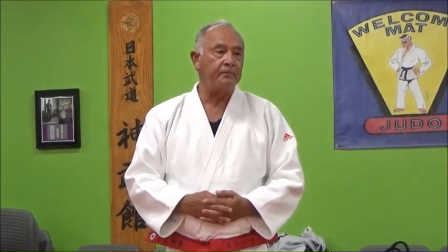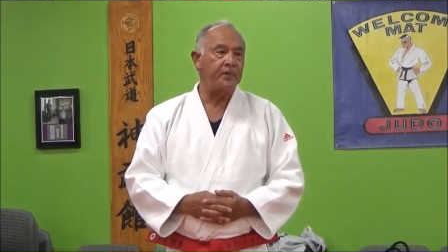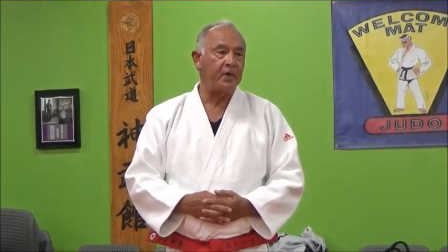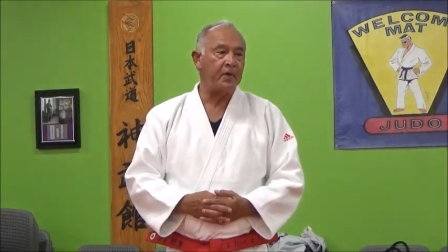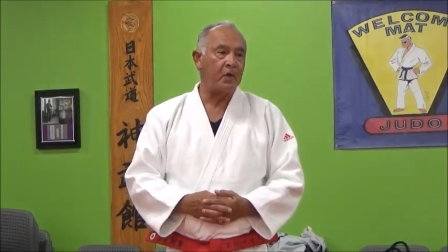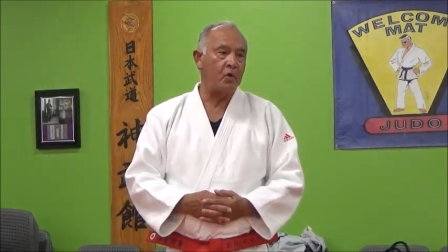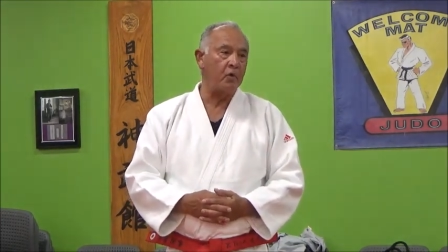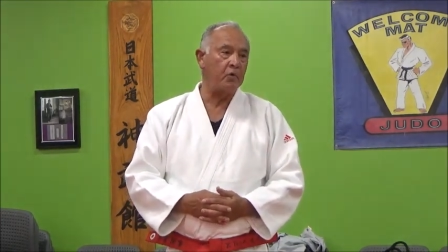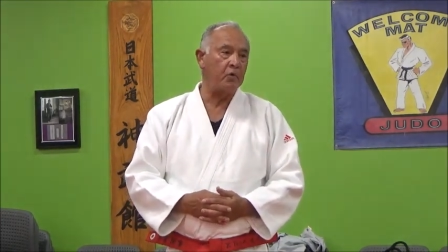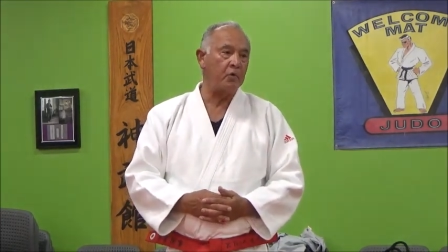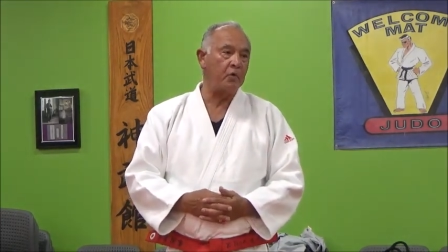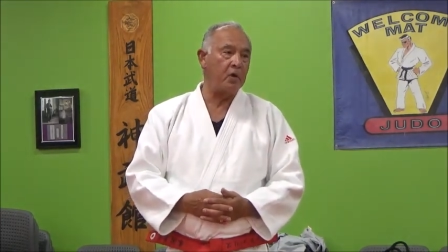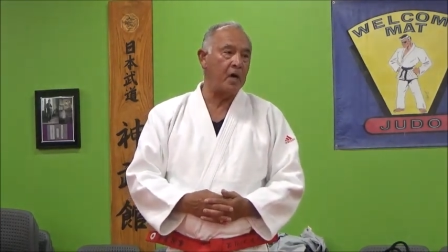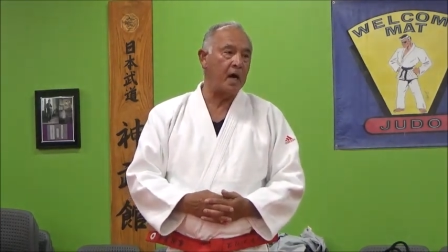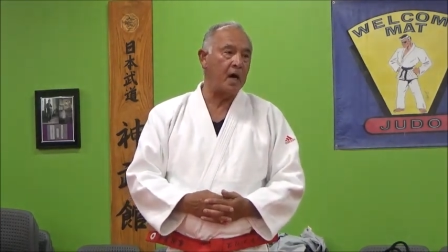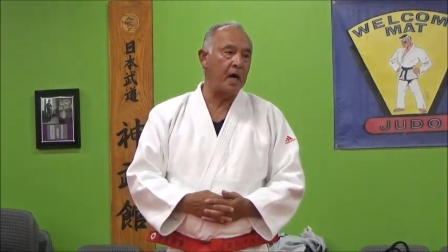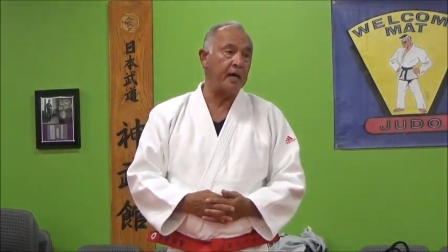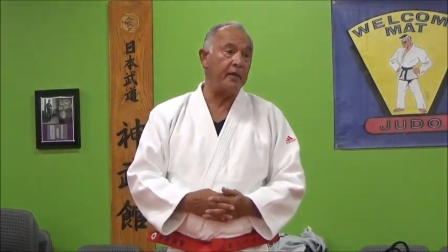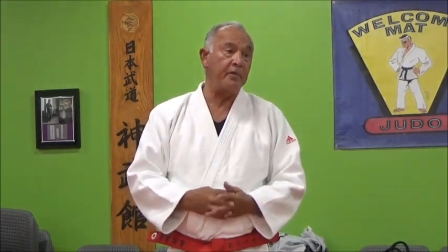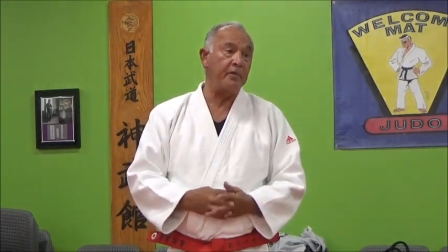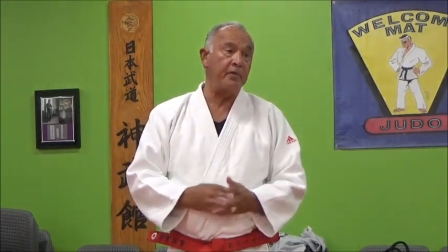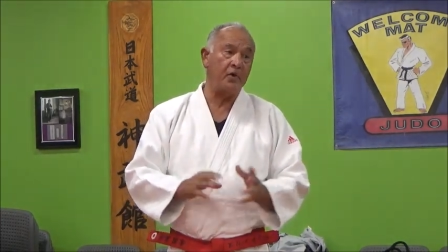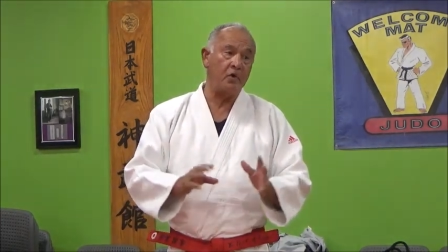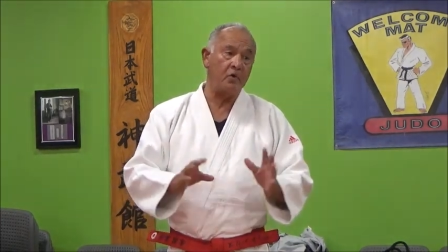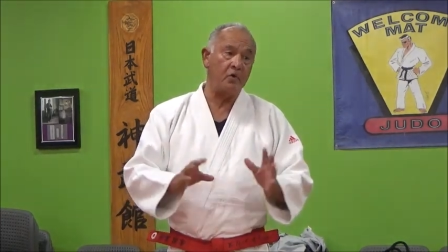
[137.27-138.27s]
Kodokan
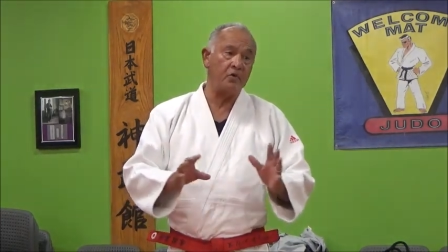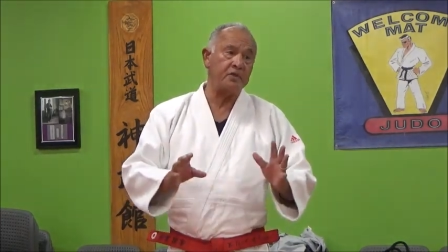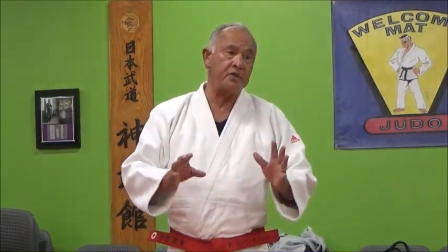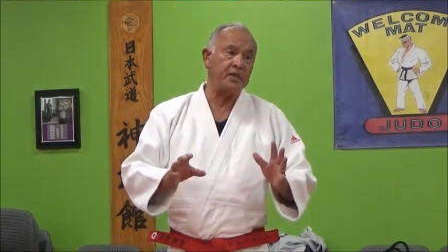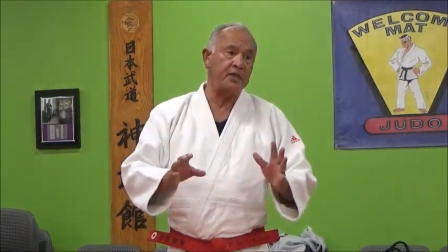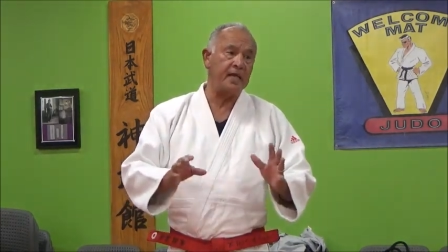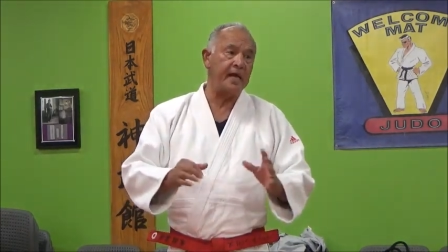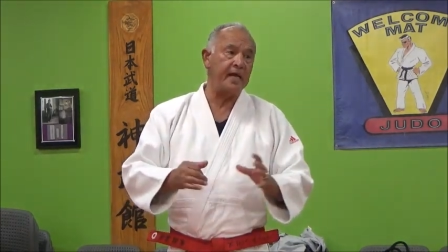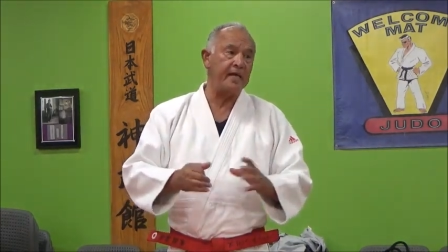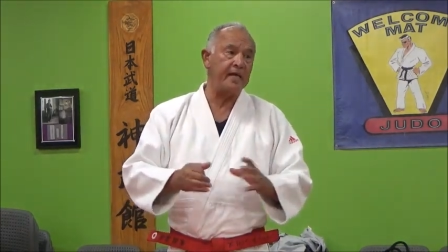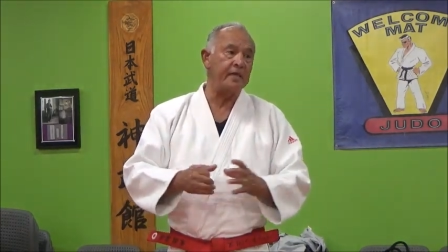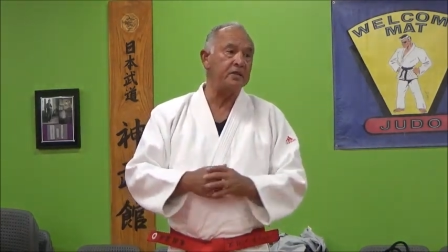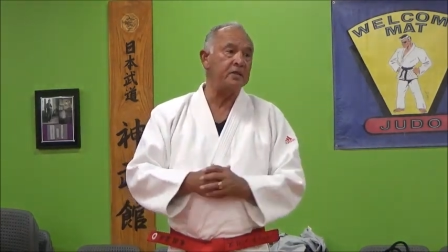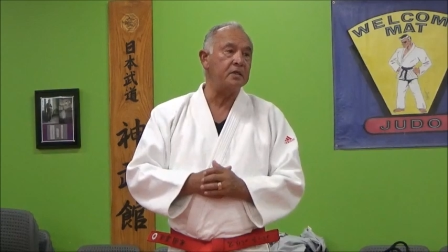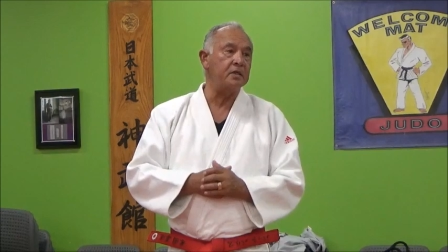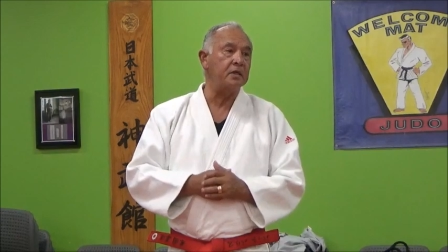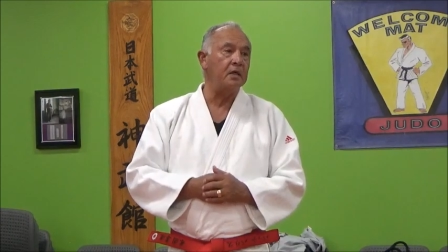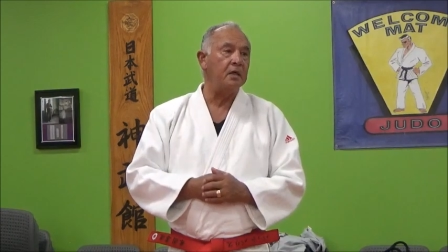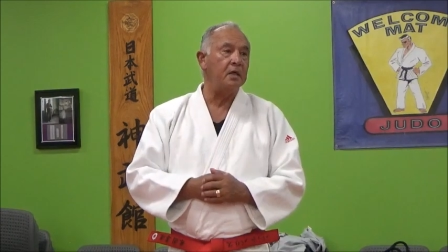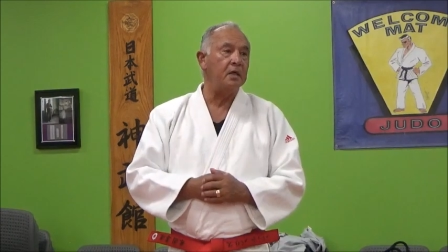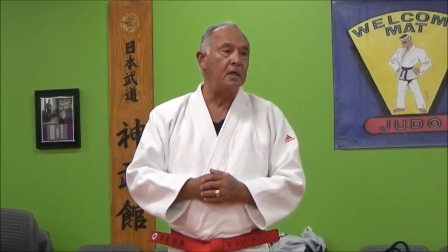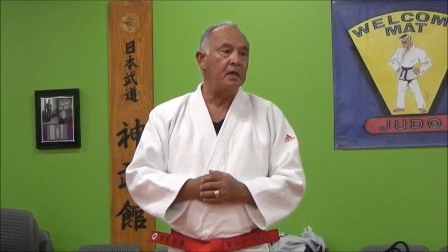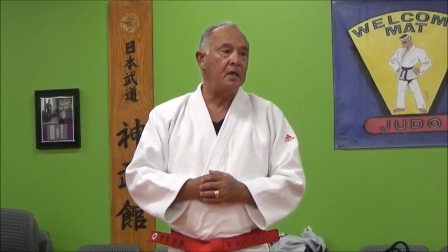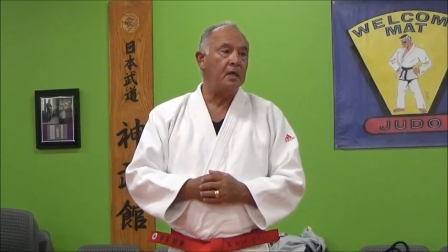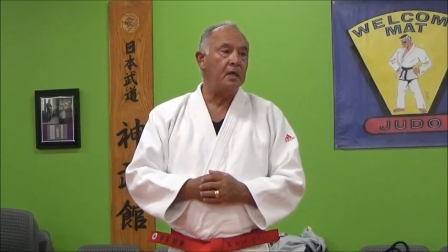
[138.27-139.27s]
in those days,
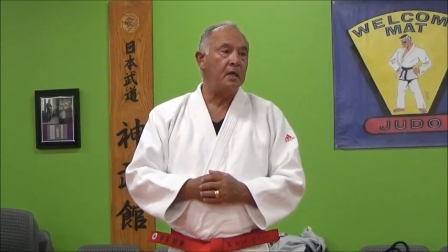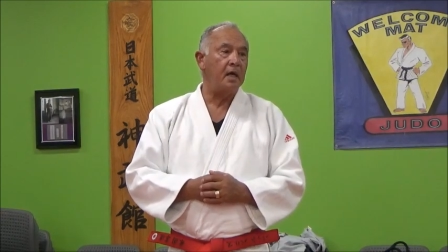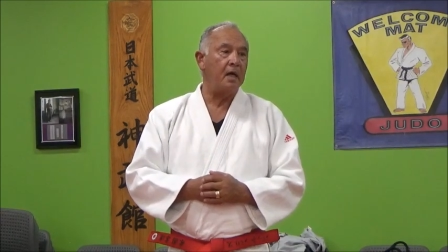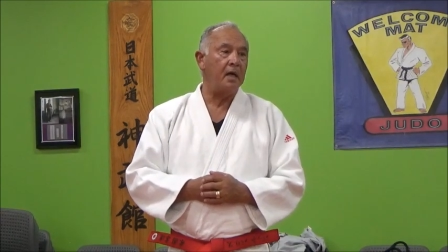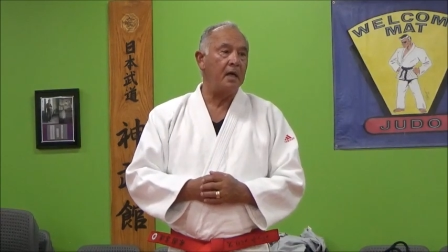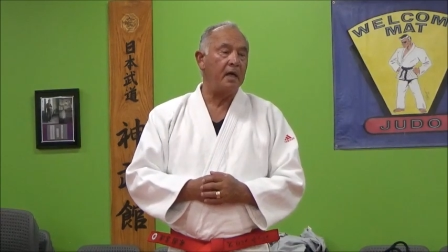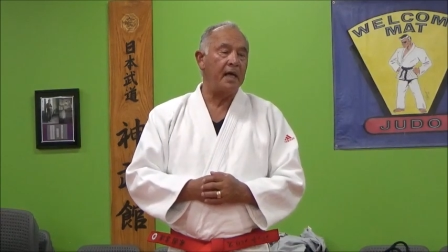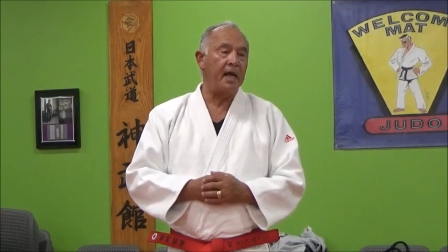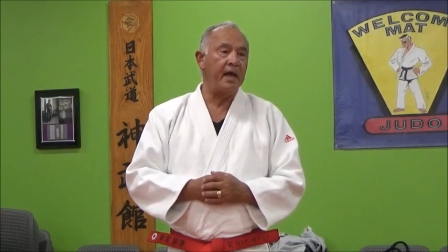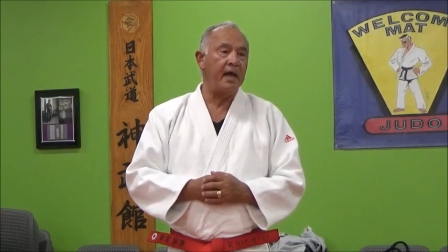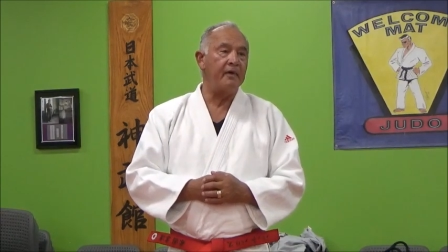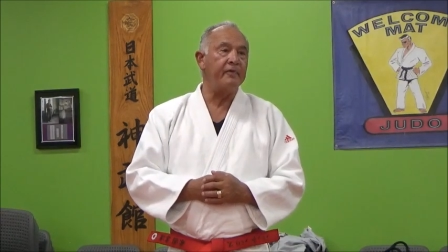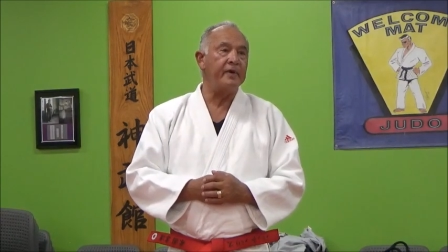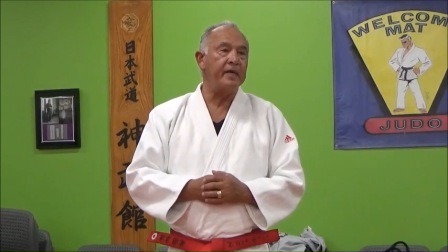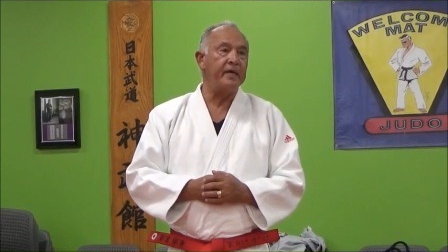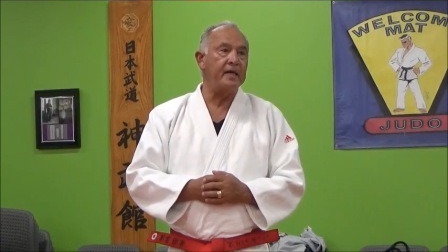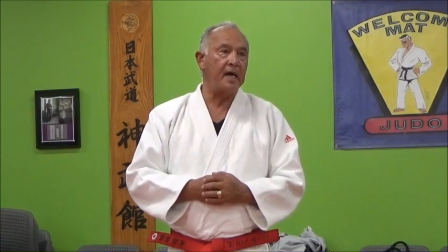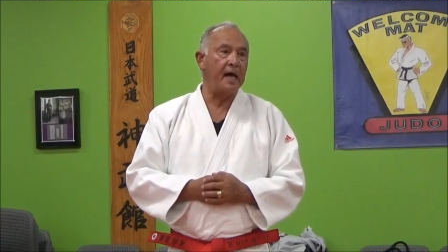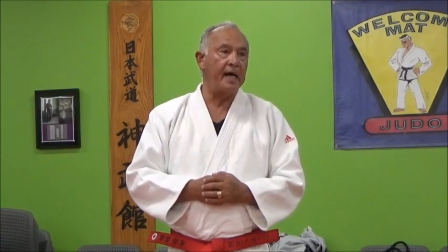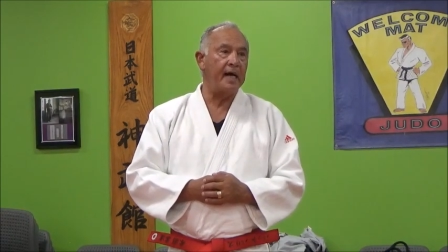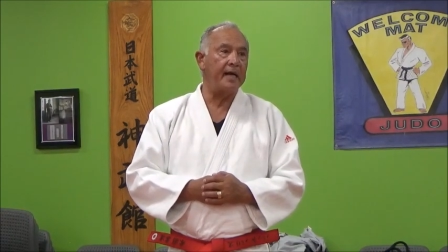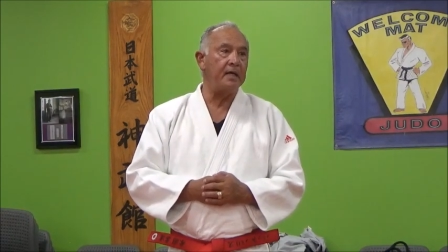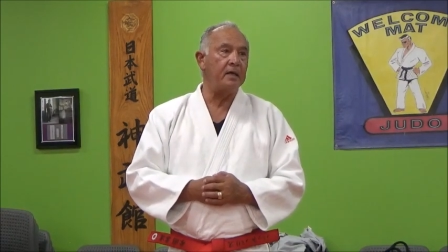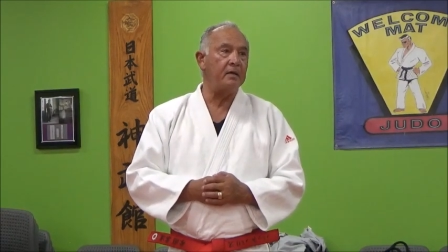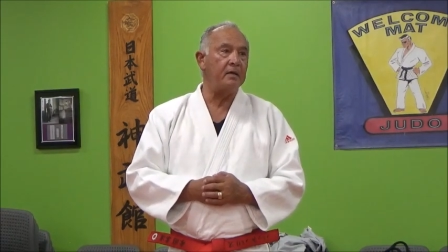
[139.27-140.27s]
every
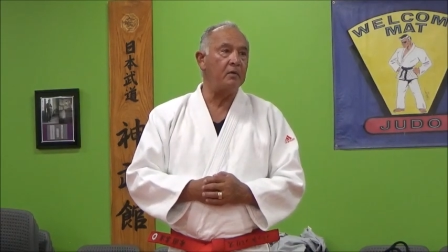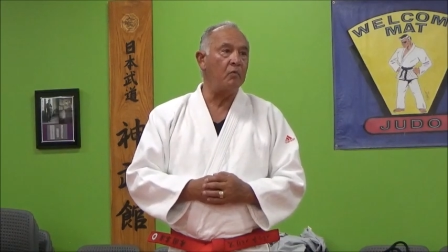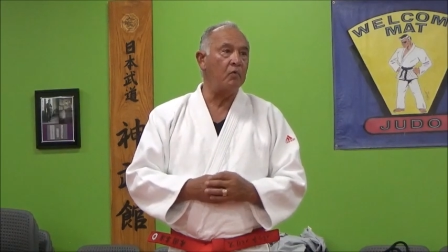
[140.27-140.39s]
night,